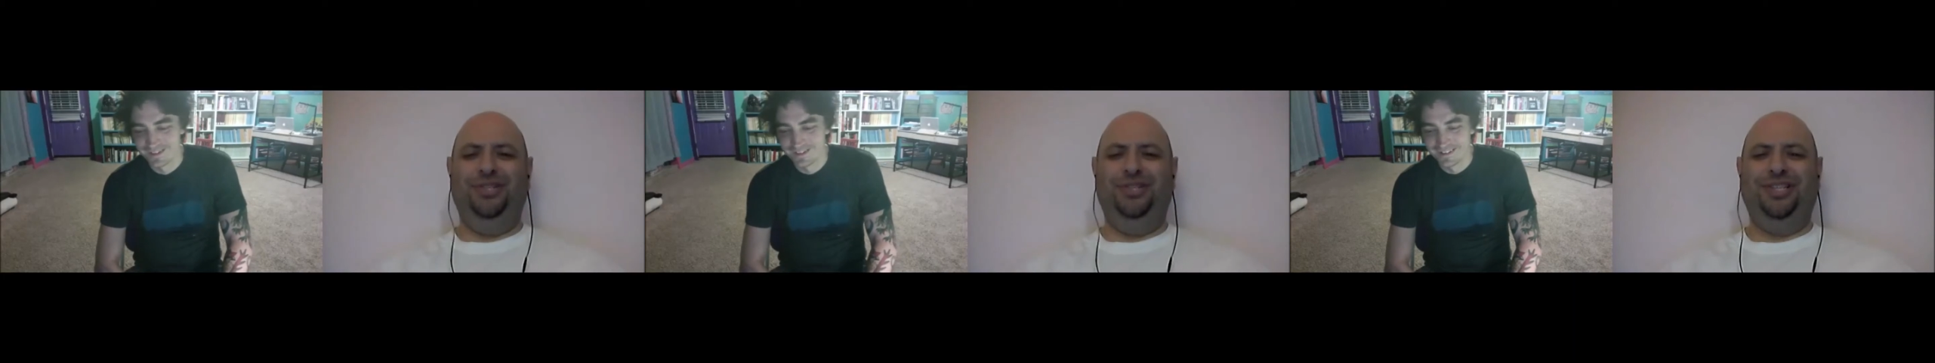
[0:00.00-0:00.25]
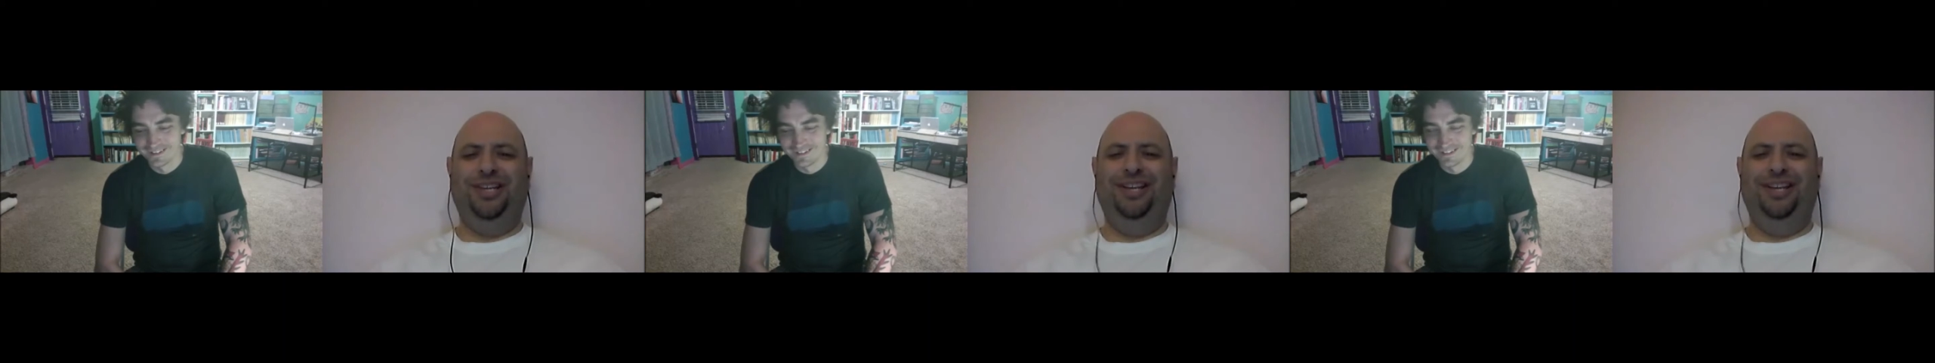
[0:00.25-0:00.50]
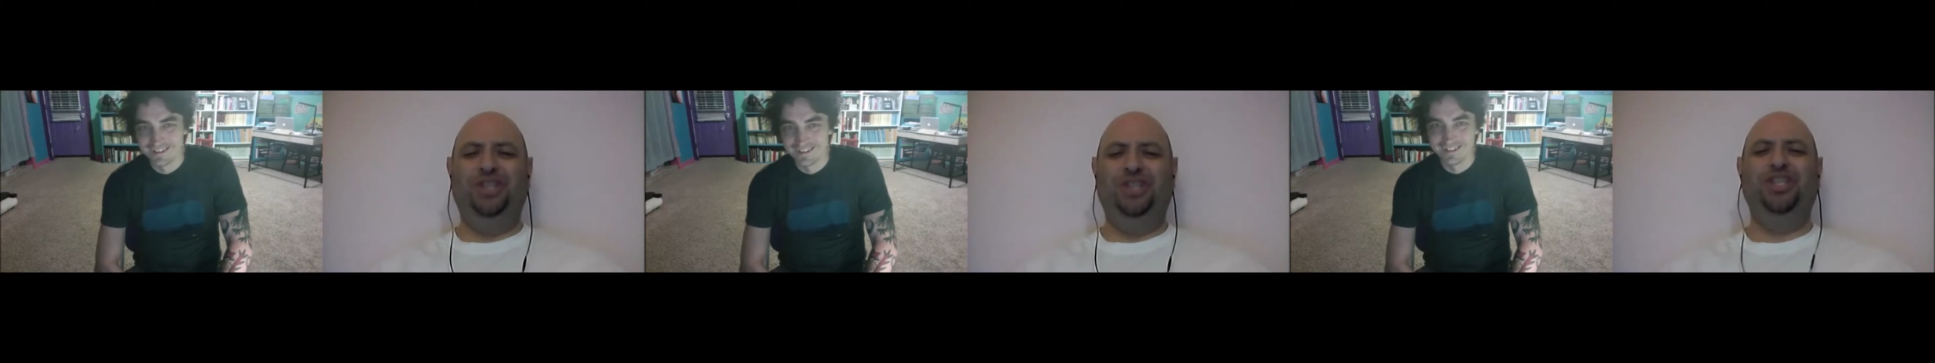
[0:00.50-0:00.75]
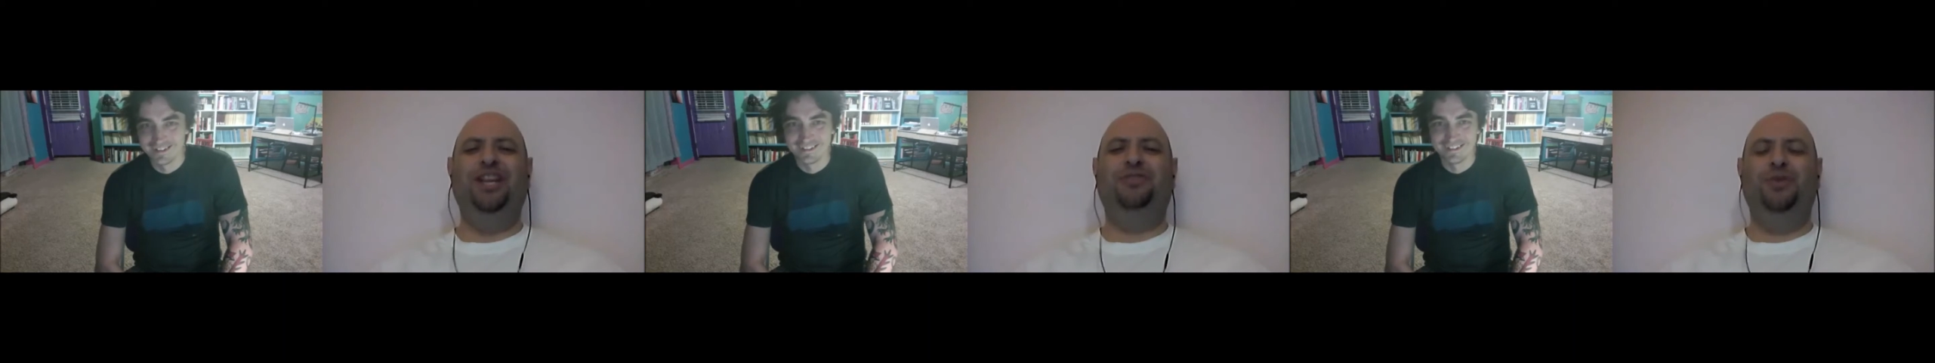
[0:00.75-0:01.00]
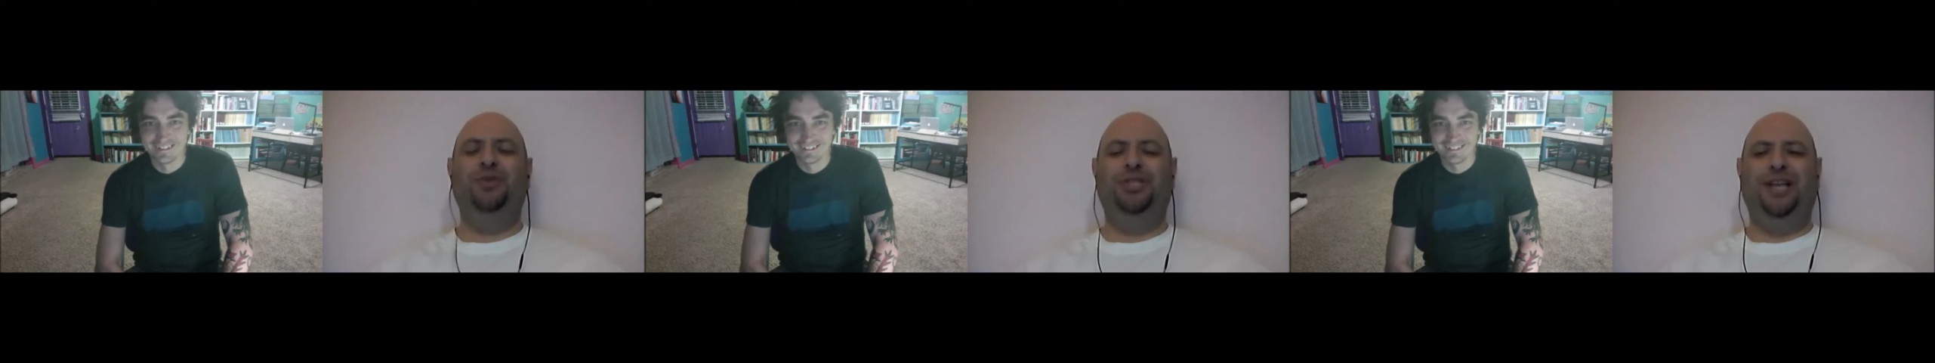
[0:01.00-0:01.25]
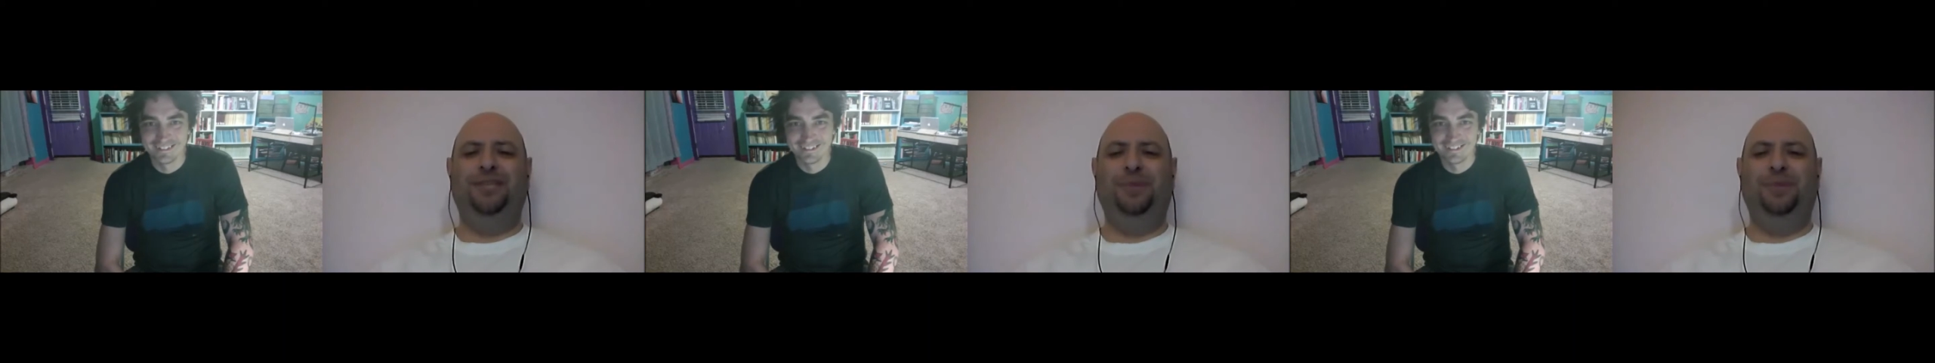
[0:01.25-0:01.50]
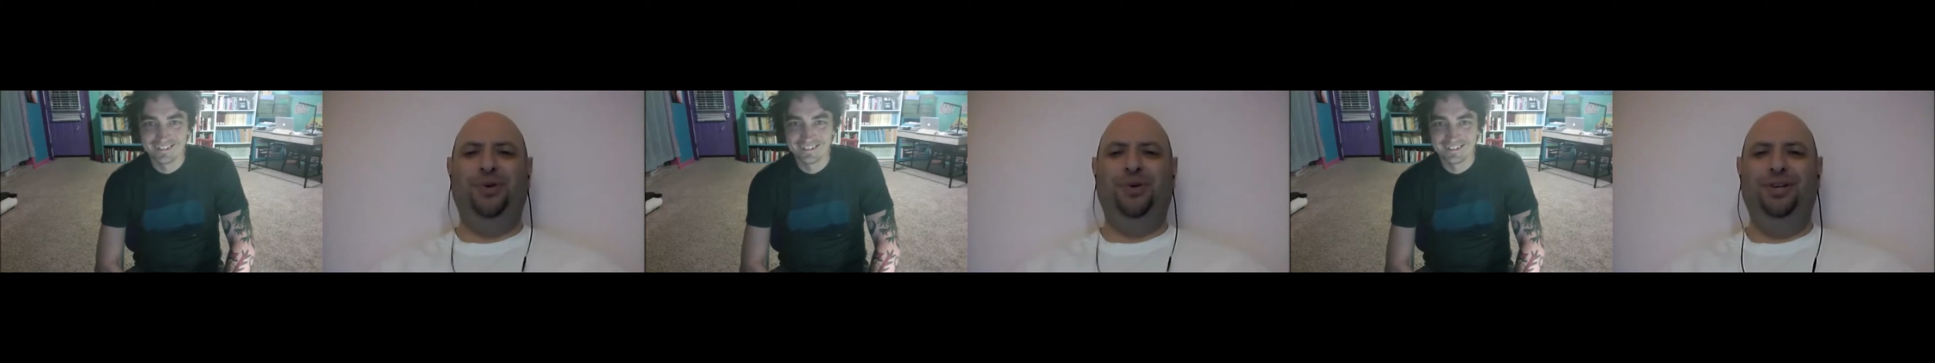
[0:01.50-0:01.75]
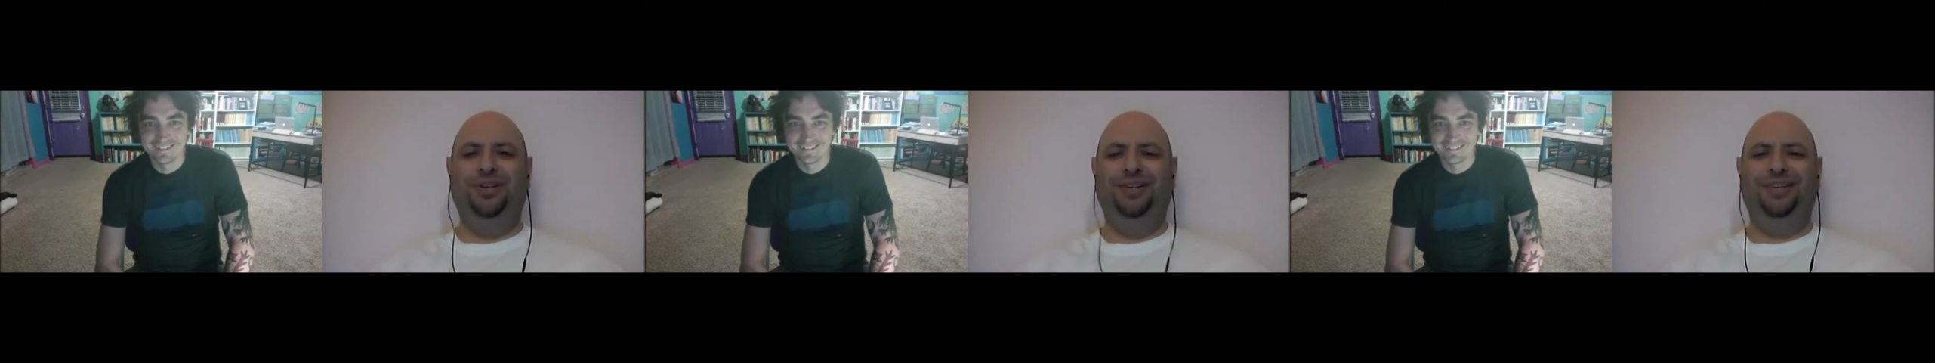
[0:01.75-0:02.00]
Speaker 1: just uh, just enough to entice
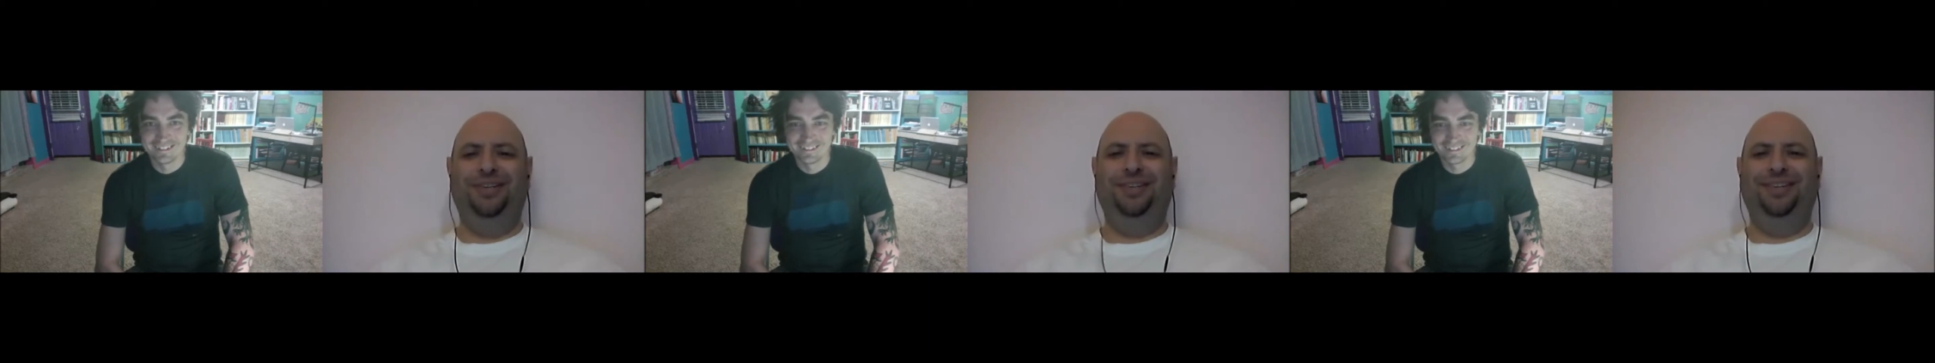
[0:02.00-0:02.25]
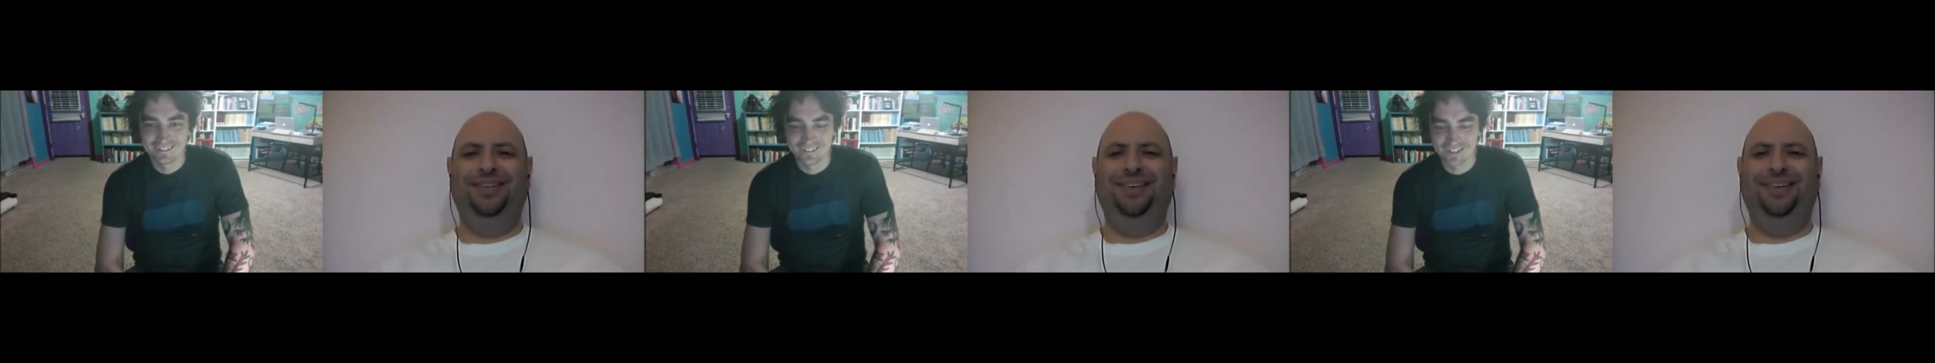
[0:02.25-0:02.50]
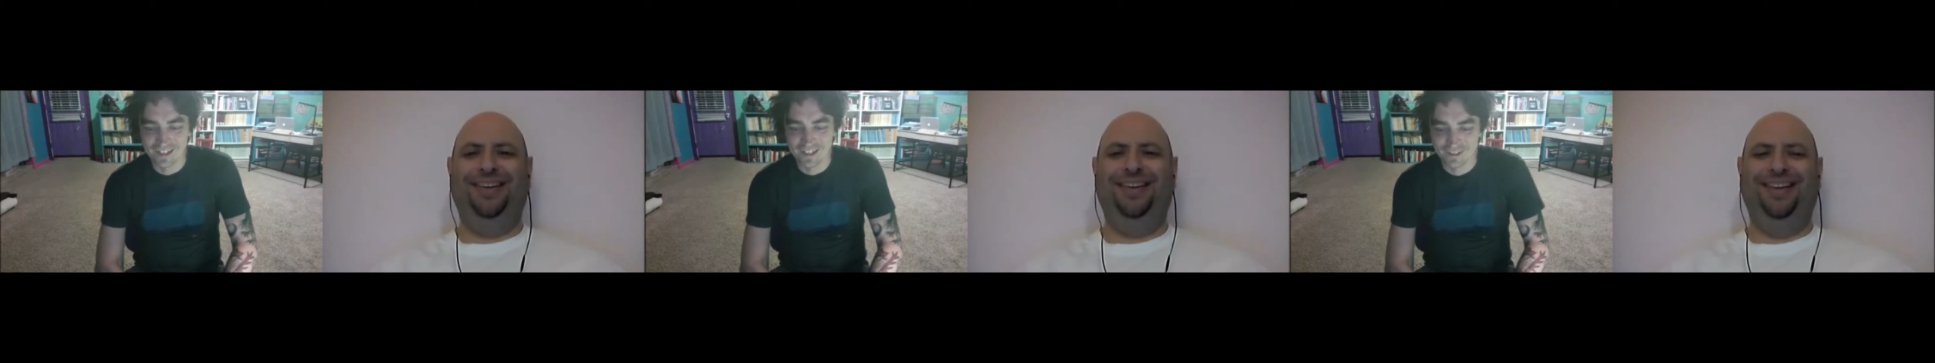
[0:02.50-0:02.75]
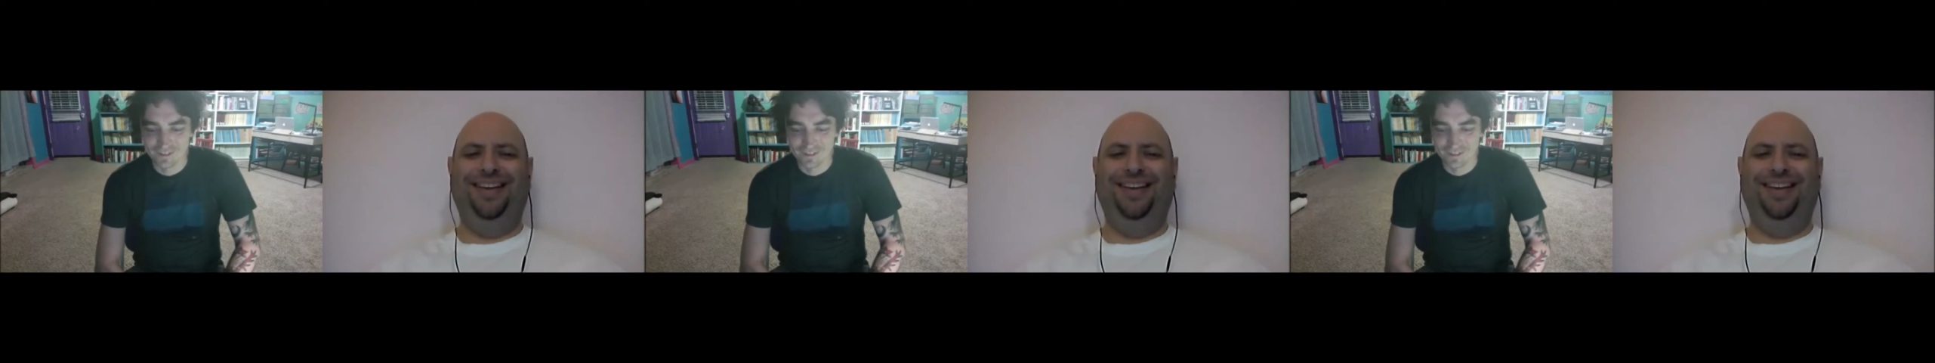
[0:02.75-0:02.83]
people.
Speaker 2: Right.